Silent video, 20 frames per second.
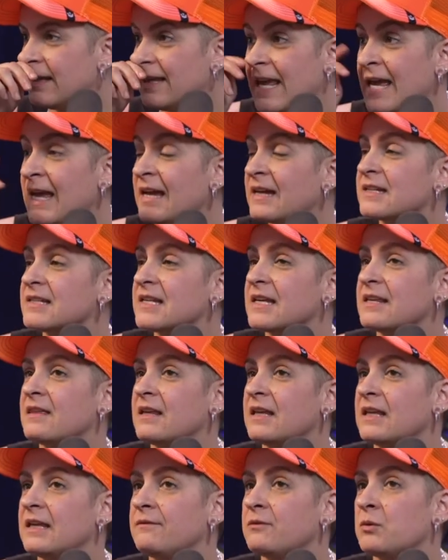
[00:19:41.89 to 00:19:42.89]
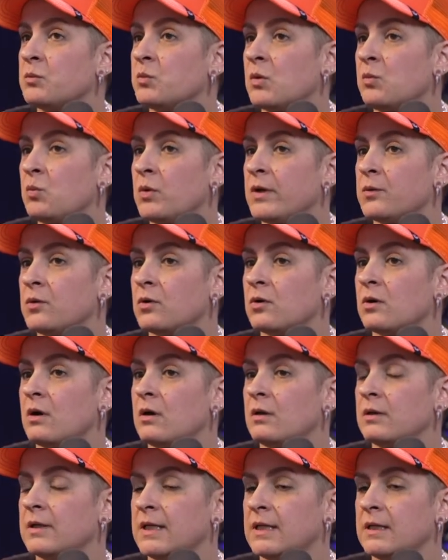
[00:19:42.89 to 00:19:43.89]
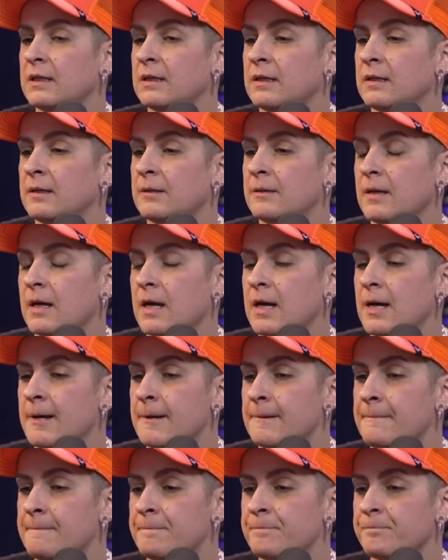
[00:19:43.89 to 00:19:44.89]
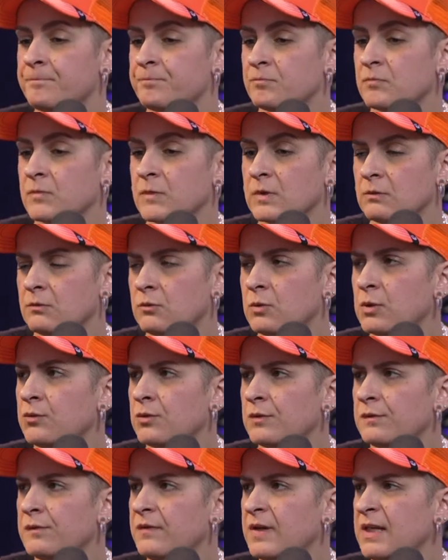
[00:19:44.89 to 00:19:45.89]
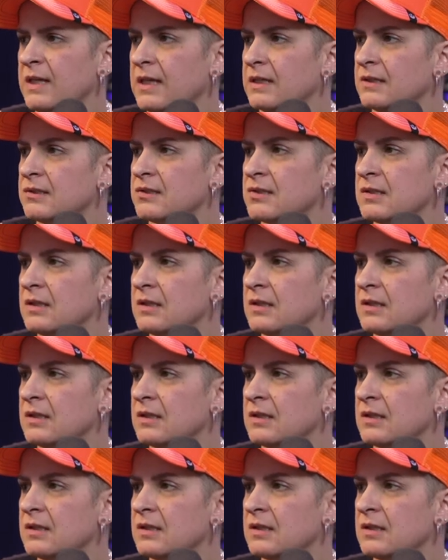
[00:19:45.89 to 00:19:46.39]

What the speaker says: Yeah, because I think even when we were all in, we were in Phoenix.